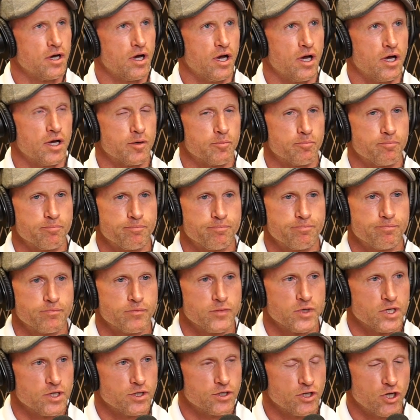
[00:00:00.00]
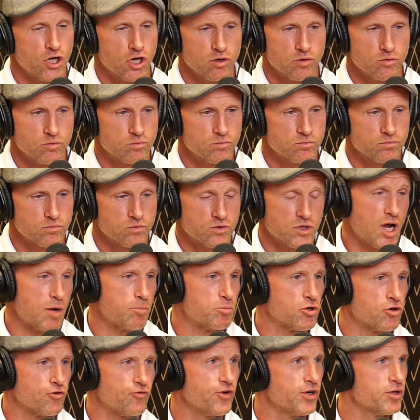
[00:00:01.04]
Um, you know, we're
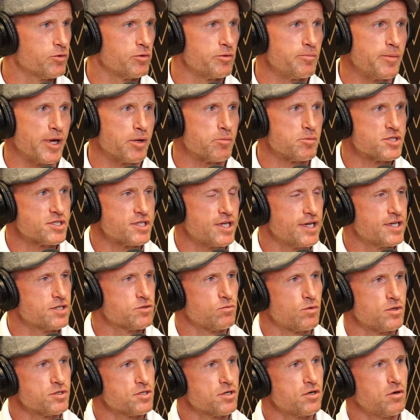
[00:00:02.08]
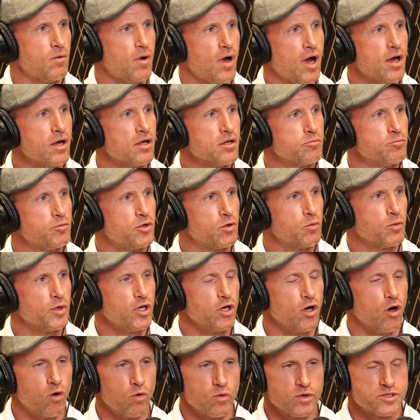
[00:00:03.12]
not perfect. We make mistakes once in a while, but
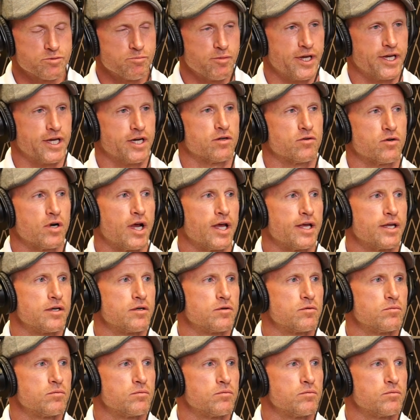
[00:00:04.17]
we always make it right.